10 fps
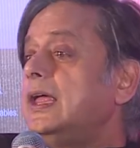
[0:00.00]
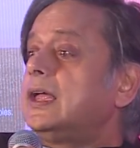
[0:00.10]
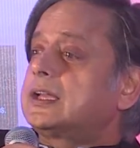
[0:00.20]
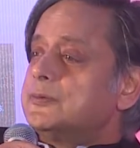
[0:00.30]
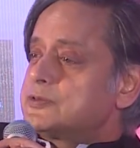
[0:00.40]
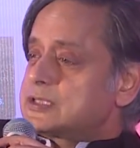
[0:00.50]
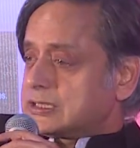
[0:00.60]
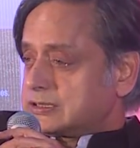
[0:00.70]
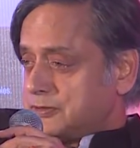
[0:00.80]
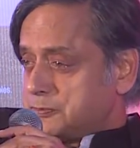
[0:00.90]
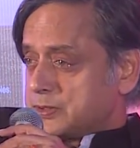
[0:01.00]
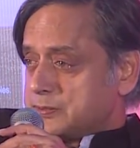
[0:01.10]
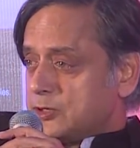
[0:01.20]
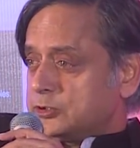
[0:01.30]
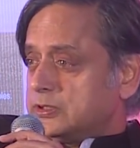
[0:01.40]
Ekam Sat
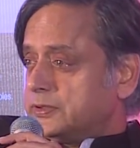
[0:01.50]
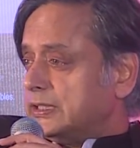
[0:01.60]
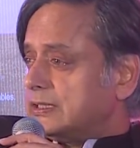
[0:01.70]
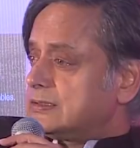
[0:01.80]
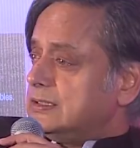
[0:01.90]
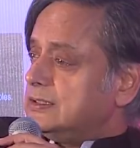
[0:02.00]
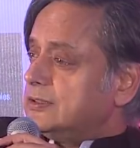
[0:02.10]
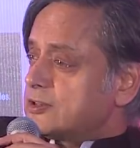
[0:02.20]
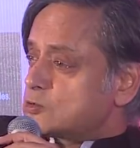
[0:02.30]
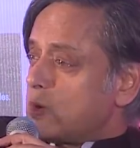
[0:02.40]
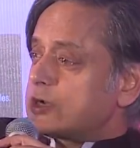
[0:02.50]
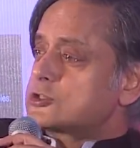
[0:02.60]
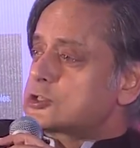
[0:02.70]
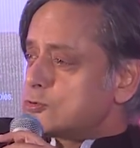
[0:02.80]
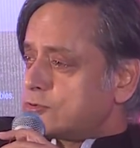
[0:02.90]
Viprabhuda Vadanti, there is one
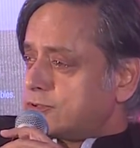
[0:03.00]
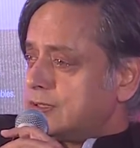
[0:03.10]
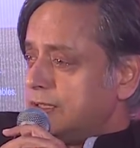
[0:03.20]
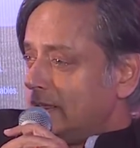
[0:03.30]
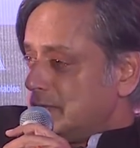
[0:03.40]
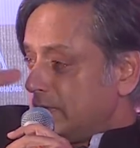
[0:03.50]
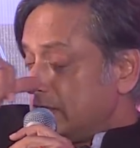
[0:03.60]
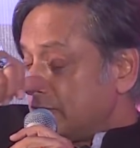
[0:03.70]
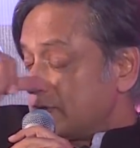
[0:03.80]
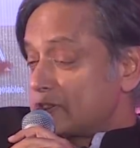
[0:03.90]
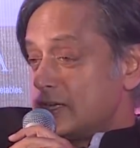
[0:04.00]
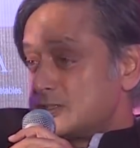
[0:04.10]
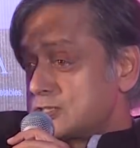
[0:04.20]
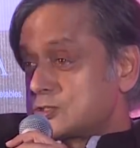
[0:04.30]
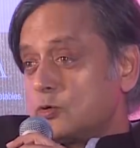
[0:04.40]
truth, but different
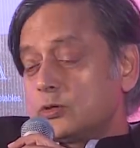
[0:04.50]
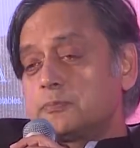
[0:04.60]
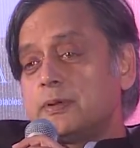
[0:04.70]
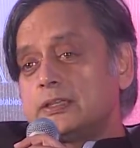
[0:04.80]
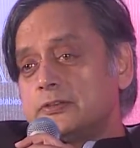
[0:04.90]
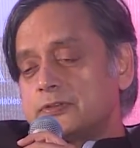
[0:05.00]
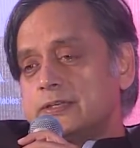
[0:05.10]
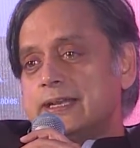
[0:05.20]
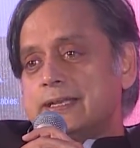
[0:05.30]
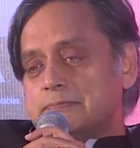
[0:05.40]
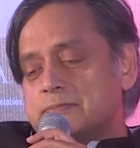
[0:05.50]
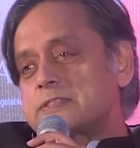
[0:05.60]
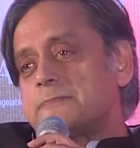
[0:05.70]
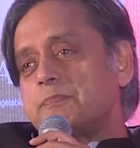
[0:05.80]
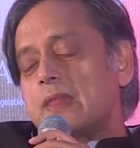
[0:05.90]
sages call it by different
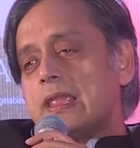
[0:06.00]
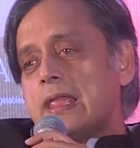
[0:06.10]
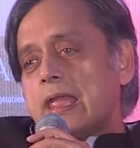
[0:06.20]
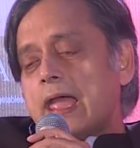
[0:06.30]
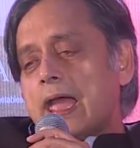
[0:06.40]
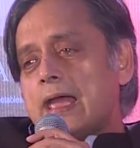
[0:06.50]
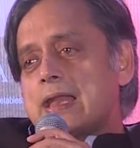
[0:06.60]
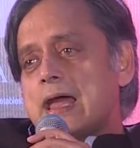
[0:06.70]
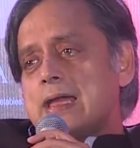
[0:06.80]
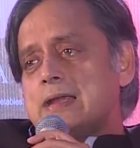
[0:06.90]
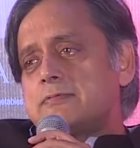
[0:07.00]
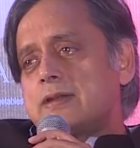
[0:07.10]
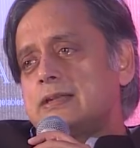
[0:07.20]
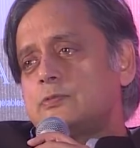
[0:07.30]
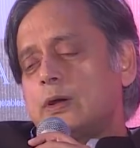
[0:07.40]
names. And I
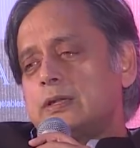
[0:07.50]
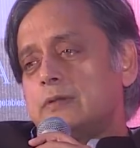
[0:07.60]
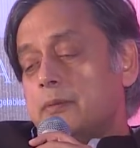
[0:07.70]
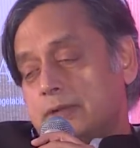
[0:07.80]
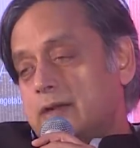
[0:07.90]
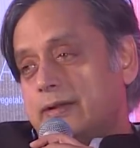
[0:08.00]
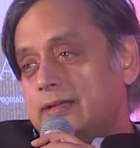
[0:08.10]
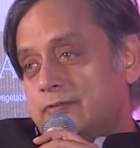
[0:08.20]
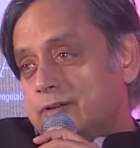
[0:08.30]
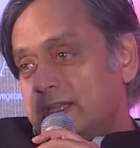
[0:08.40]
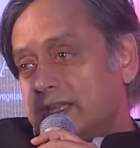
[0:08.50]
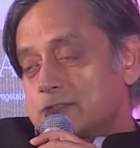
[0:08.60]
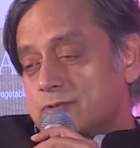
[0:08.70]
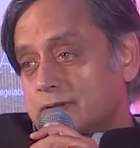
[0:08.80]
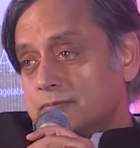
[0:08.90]
read I read everything
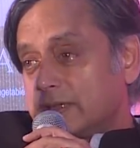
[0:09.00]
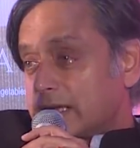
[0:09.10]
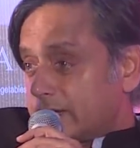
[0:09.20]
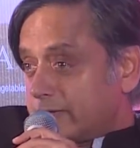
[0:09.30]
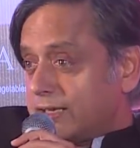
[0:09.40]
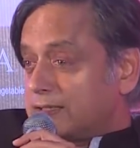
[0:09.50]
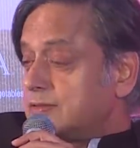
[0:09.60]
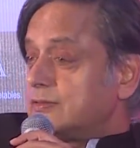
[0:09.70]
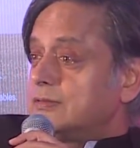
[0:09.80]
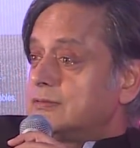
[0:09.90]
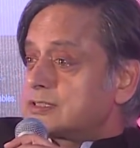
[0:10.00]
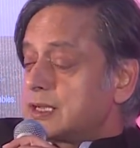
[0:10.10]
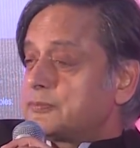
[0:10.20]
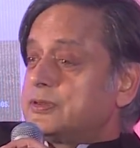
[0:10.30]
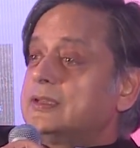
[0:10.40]
he's written, but I read
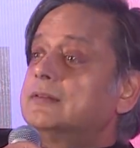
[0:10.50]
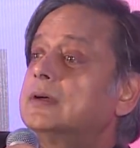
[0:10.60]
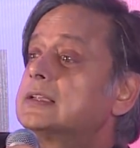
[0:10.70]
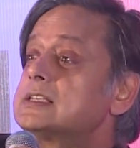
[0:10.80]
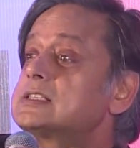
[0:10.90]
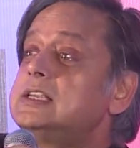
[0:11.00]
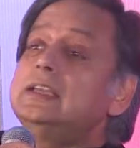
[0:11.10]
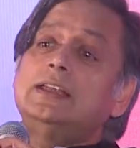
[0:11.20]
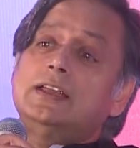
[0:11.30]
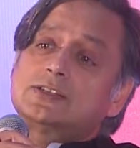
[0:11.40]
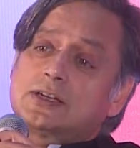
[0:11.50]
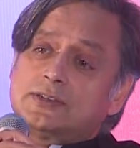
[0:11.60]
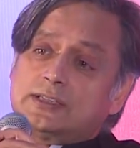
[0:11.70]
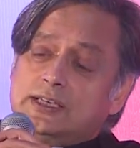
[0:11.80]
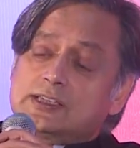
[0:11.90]
something as a teenager
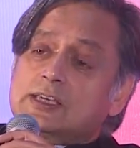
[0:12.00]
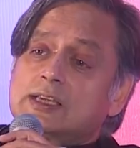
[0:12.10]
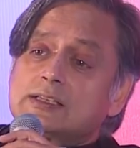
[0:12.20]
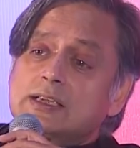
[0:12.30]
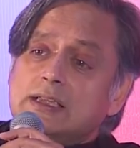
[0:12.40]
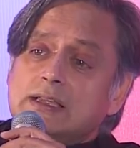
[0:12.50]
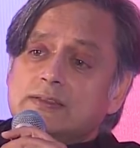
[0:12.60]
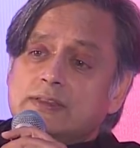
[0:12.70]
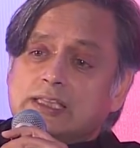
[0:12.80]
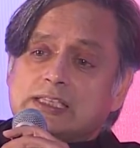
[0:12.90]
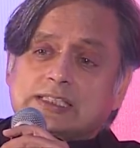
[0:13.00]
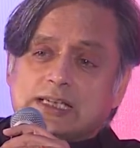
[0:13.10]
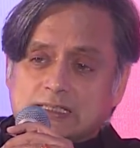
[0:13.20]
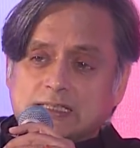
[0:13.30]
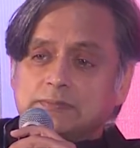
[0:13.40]
that he said that
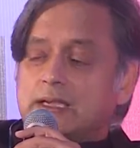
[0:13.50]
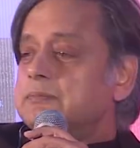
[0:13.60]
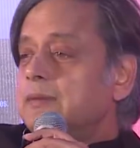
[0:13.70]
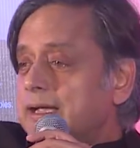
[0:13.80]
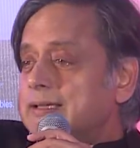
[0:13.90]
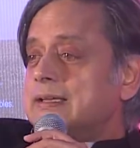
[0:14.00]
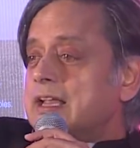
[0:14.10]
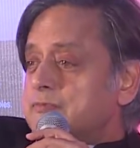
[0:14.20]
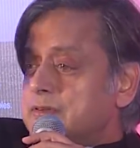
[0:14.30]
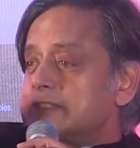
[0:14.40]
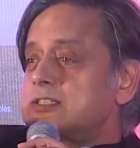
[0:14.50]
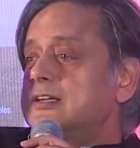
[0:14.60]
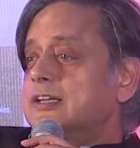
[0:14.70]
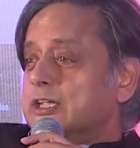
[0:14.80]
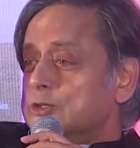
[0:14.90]
stuck in my mind, and I've been
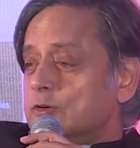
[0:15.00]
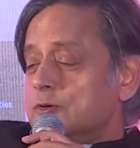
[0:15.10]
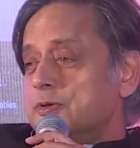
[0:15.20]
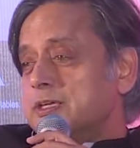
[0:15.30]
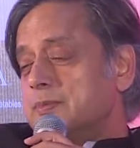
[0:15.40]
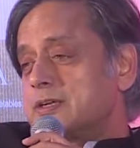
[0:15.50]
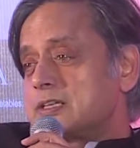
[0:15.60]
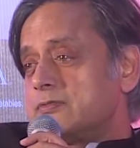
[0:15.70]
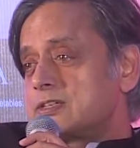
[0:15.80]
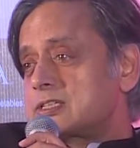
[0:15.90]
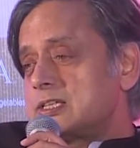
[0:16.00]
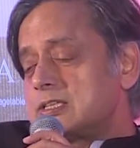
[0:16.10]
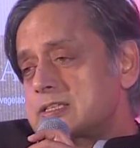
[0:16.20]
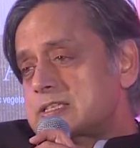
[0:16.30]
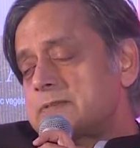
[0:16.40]
churning it over pretty much ever
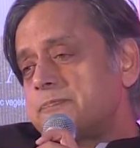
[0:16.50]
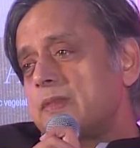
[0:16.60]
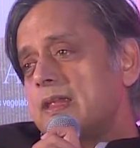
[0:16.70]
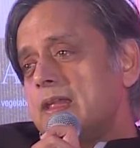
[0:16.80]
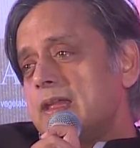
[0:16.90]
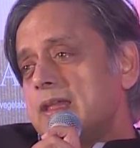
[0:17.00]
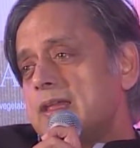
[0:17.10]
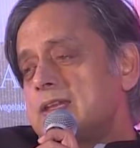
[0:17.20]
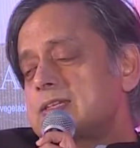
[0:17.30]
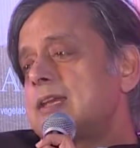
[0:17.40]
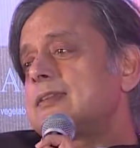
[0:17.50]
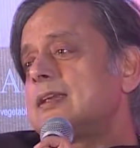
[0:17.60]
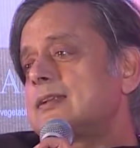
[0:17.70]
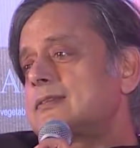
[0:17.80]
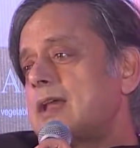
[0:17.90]
since. He said
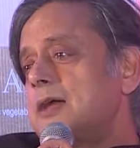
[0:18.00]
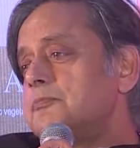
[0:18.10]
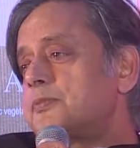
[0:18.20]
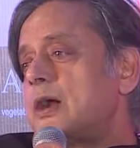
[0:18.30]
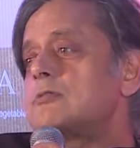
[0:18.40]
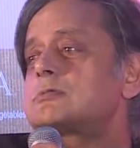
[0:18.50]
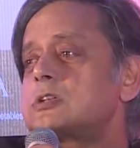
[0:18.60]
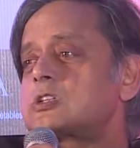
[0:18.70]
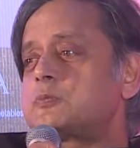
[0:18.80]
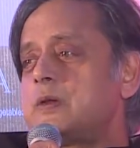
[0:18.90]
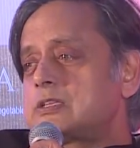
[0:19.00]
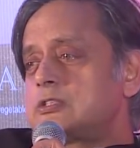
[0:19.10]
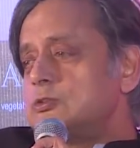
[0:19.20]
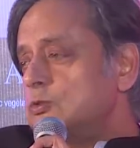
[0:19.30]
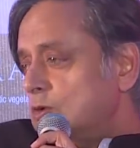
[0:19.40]
that I'm proud to speak
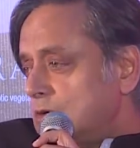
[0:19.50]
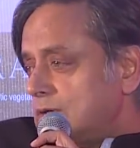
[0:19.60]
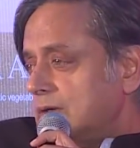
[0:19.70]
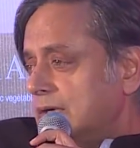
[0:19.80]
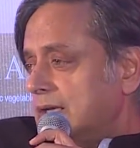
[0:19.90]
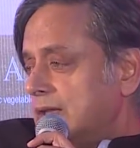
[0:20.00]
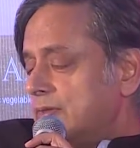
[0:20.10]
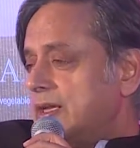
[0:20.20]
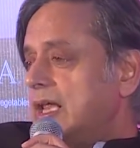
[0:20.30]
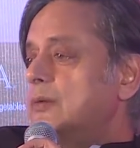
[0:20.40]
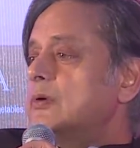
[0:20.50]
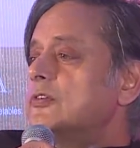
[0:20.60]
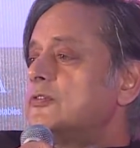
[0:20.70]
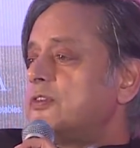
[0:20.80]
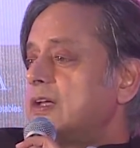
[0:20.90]
to you all in the name of
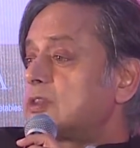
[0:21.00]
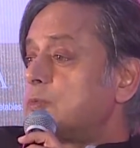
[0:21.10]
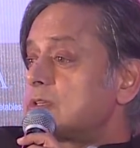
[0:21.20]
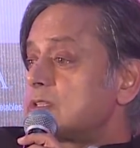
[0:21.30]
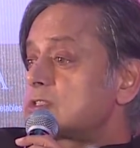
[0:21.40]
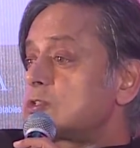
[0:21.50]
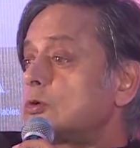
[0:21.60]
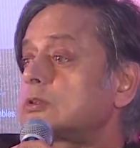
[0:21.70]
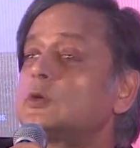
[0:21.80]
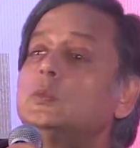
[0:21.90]
a faith which has taught the